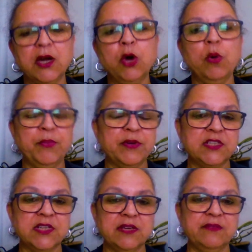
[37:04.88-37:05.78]

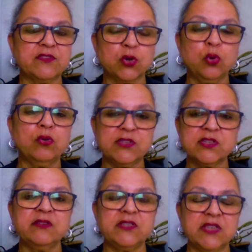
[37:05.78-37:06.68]
cooperatives or
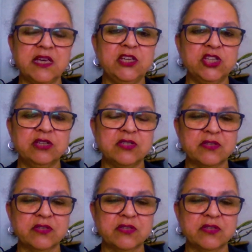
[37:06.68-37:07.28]
associations